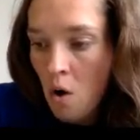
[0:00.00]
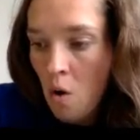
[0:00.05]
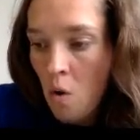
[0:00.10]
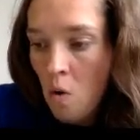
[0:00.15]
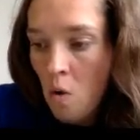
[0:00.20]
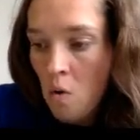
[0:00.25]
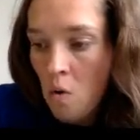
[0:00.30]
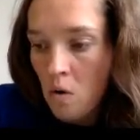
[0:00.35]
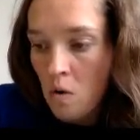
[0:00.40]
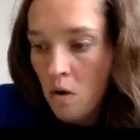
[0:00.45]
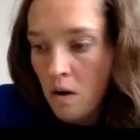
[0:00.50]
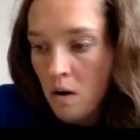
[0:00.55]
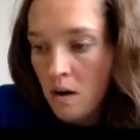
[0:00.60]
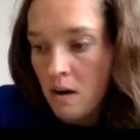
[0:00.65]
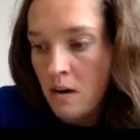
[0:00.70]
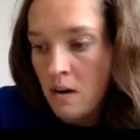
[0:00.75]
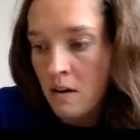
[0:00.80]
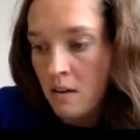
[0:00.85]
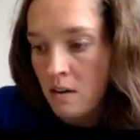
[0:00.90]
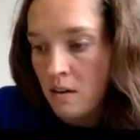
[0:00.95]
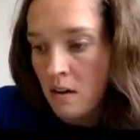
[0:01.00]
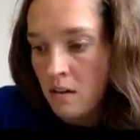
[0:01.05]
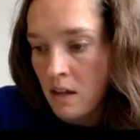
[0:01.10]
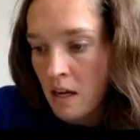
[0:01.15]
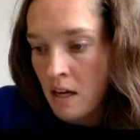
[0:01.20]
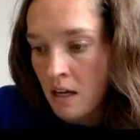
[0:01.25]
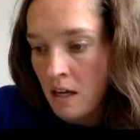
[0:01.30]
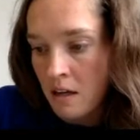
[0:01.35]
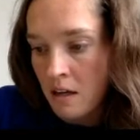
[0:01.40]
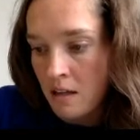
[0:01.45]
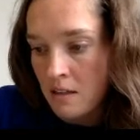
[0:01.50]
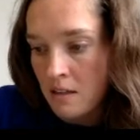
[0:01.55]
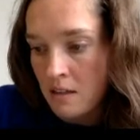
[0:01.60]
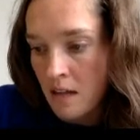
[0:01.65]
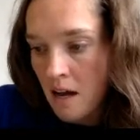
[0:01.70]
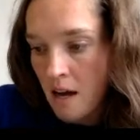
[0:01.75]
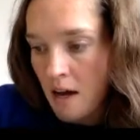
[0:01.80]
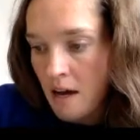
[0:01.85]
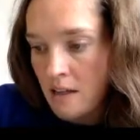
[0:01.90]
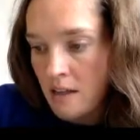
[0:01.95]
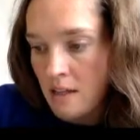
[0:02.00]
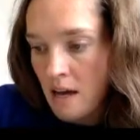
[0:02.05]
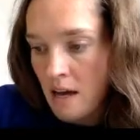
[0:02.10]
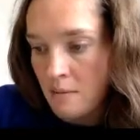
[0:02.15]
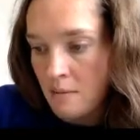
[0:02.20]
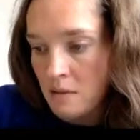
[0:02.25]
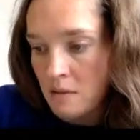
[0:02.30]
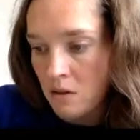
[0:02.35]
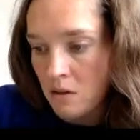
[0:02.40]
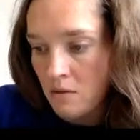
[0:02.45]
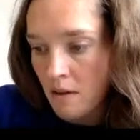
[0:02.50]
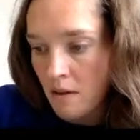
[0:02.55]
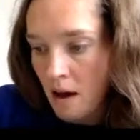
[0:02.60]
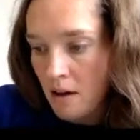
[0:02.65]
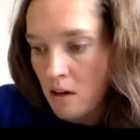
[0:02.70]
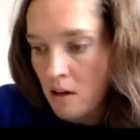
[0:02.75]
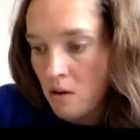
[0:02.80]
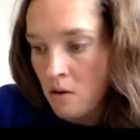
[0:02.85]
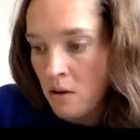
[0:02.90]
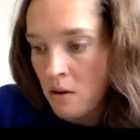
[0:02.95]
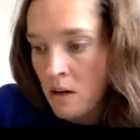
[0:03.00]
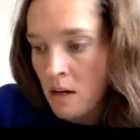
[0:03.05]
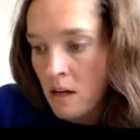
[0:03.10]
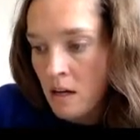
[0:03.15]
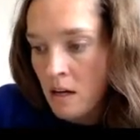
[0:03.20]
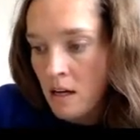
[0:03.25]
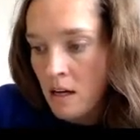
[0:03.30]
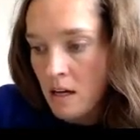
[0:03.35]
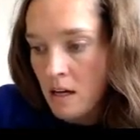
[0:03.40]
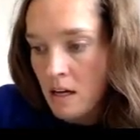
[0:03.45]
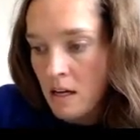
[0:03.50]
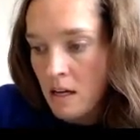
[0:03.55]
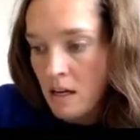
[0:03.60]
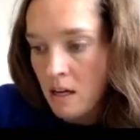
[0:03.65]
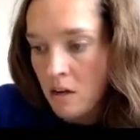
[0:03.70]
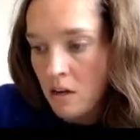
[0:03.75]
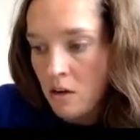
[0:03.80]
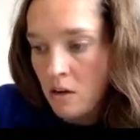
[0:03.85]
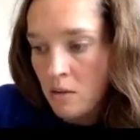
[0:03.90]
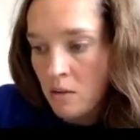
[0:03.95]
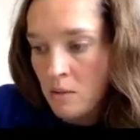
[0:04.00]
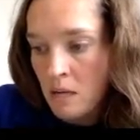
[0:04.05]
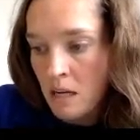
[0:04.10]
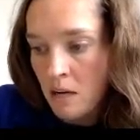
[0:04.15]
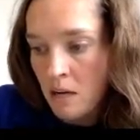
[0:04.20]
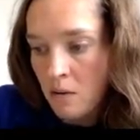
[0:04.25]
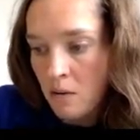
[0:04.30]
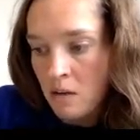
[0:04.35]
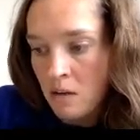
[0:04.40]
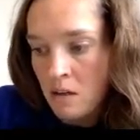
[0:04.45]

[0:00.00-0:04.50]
or the thing inside the absolute value could be equal to